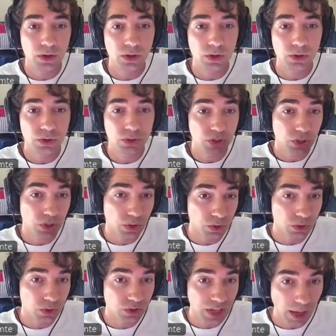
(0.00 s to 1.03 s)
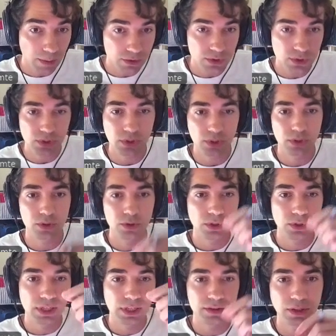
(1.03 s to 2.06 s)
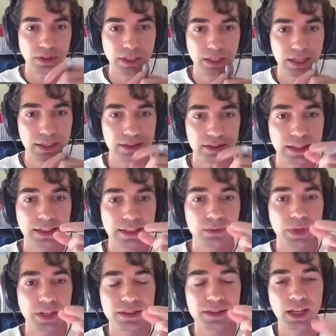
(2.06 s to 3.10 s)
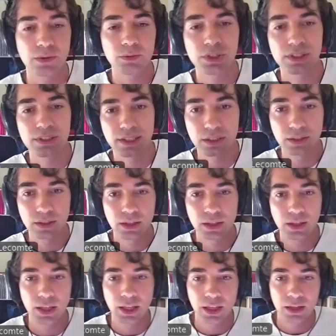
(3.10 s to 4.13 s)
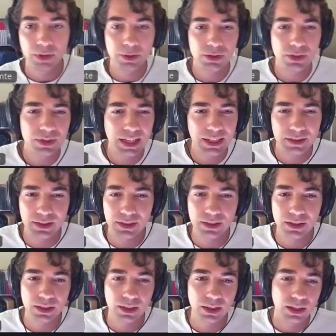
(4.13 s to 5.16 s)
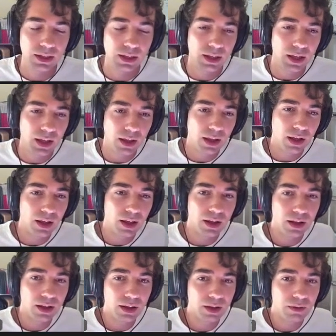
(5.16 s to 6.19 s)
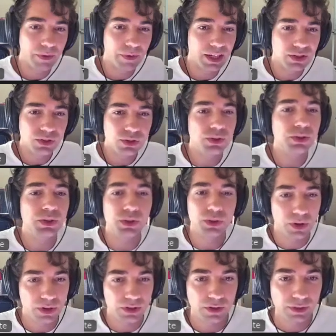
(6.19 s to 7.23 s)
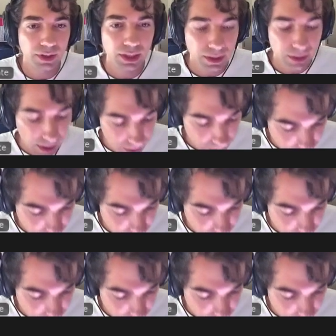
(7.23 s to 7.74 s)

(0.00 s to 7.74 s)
to the q steps, so there's at least one step, which is like maybe 2 to like minus 2q or something like that.